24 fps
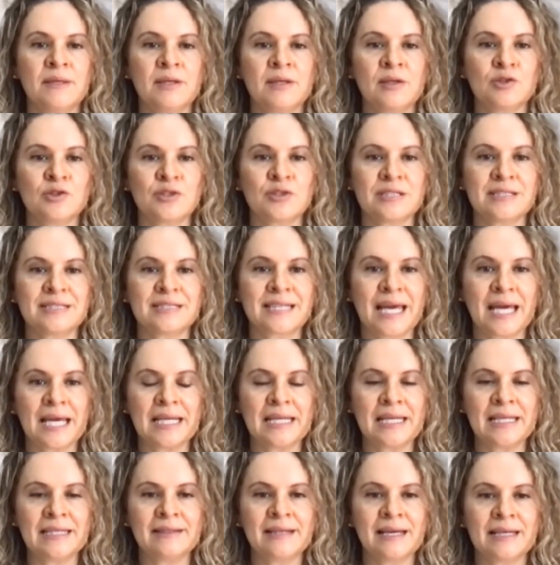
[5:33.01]
because
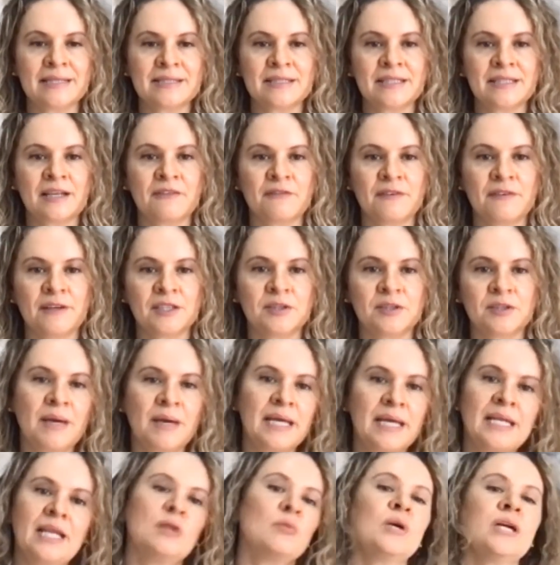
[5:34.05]
scaling doesn't affect
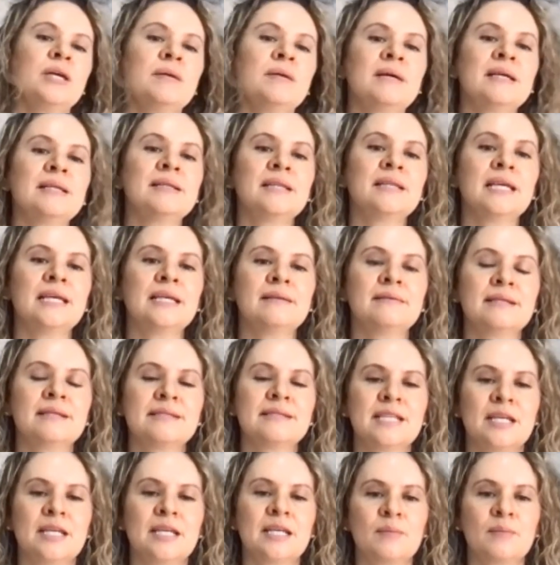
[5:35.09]
men and women in the
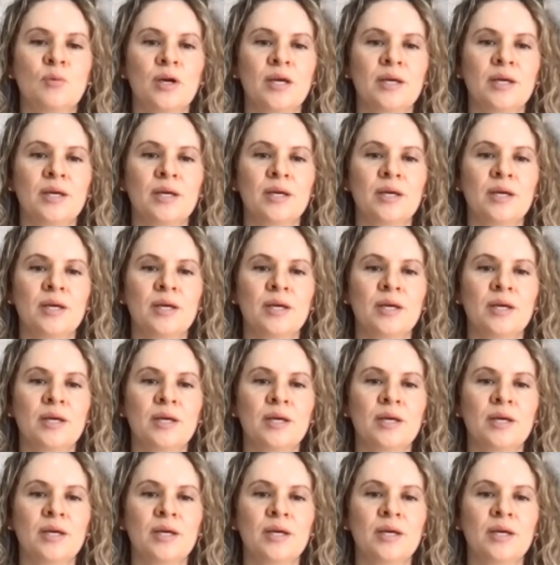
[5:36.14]
same way.